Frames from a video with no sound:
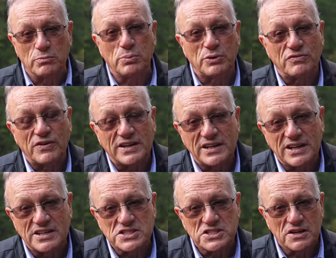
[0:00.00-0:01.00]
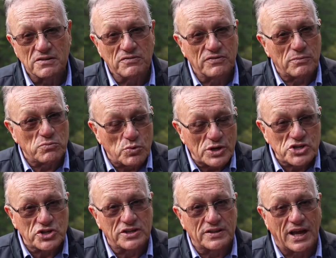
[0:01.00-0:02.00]
preventing us from
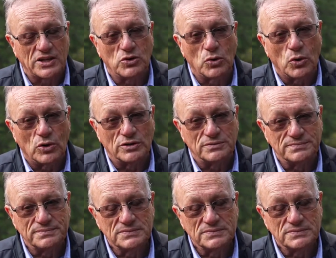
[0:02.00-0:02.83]
reaching that goal.